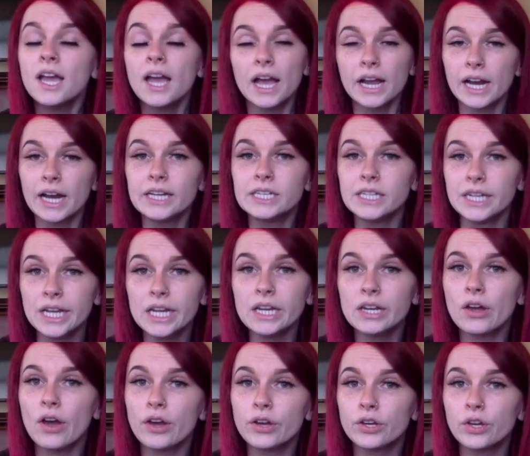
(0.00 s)
and I need
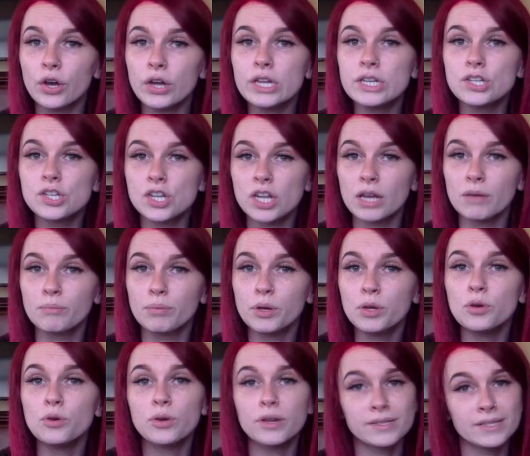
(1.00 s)
a good
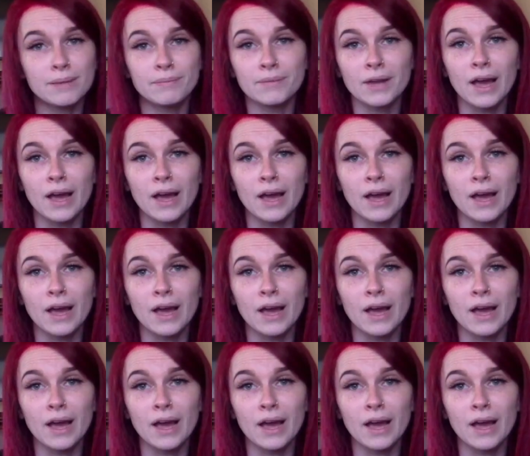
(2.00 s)
shampoo because I'm